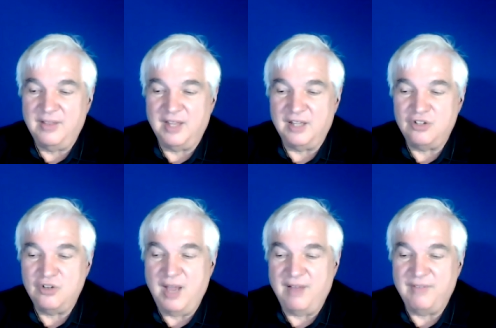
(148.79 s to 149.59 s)
that
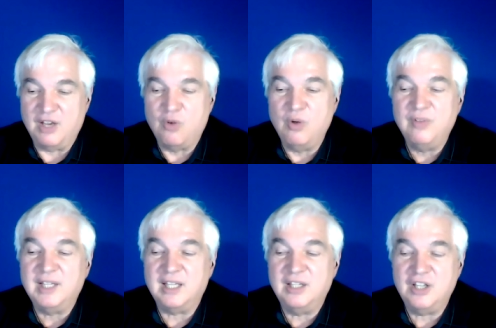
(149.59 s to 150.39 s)
you have
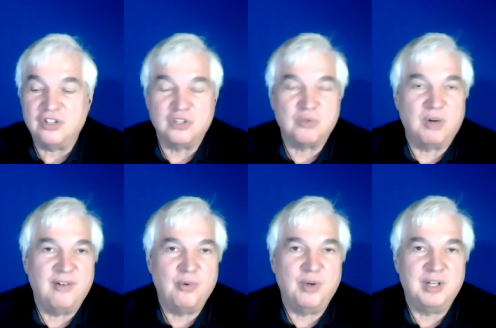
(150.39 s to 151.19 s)
equivalent conditions where
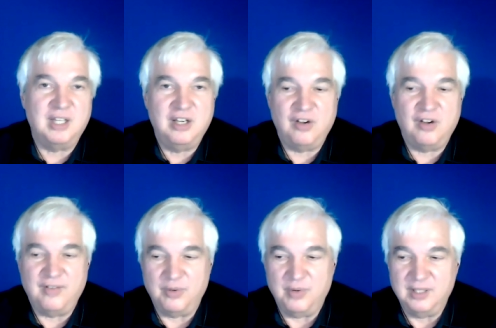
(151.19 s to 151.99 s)
everyone can hear
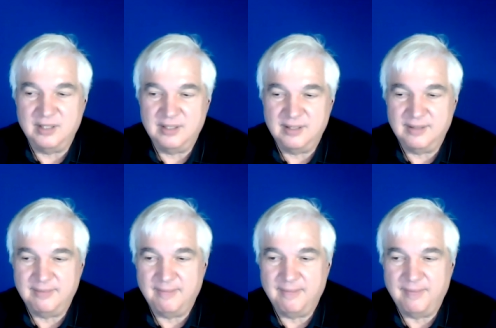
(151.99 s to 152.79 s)
everyone.
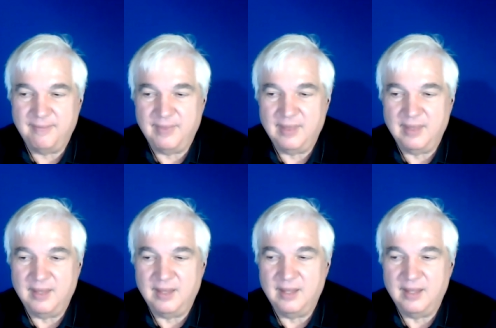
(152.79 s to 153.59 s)

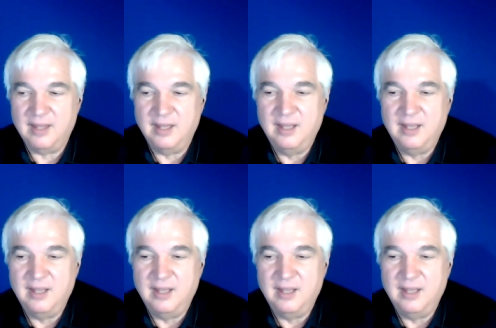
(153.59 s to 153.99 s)
All right